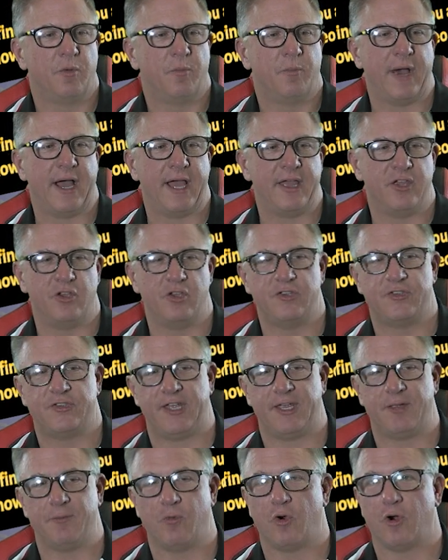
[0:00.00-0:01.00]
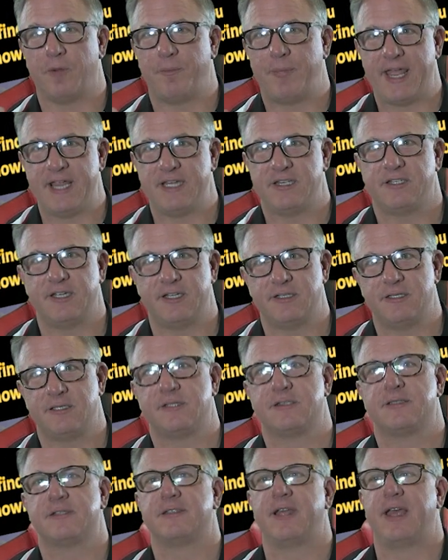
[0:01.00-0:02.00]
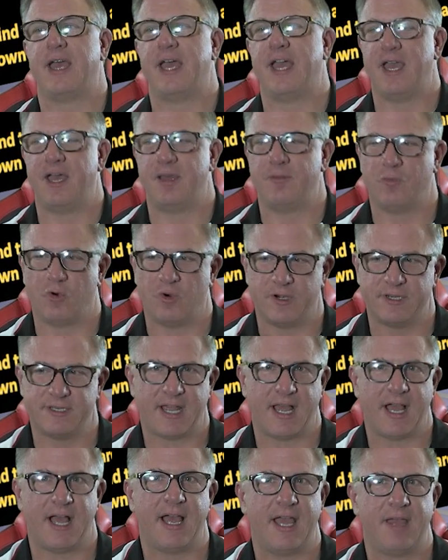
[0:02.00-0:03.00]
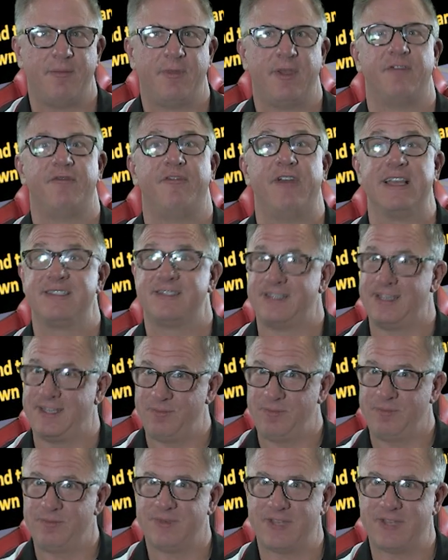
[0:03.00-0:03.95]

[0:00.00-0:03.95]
By using more patience and more time, investing